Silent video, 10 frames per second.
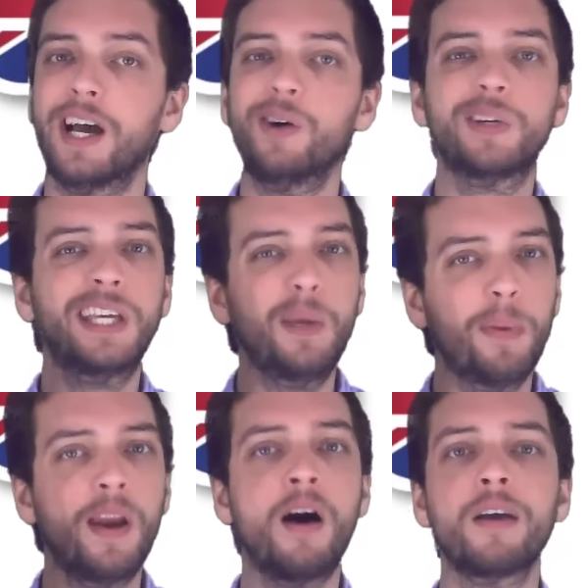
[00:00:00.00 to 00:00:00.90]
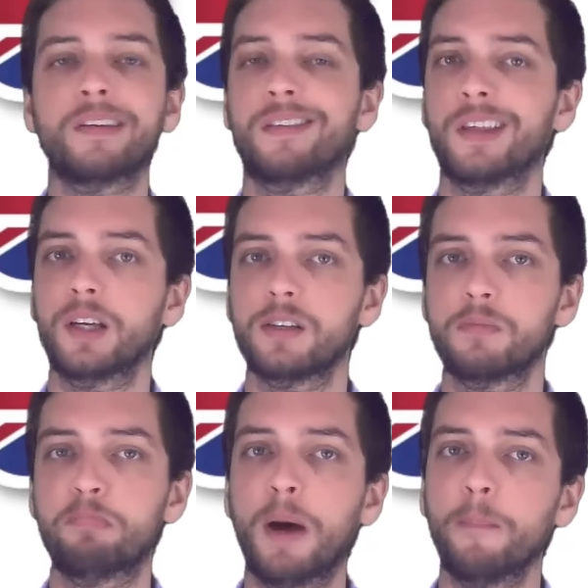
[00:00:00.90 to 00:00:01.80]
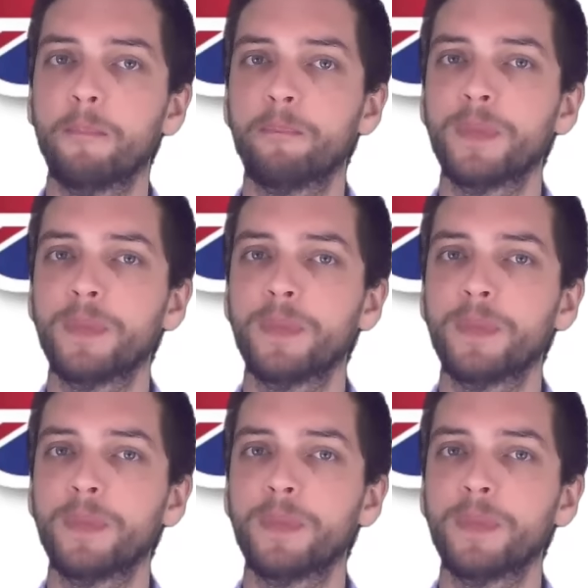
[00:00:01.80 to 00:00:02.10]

I'll keep an eye on things, but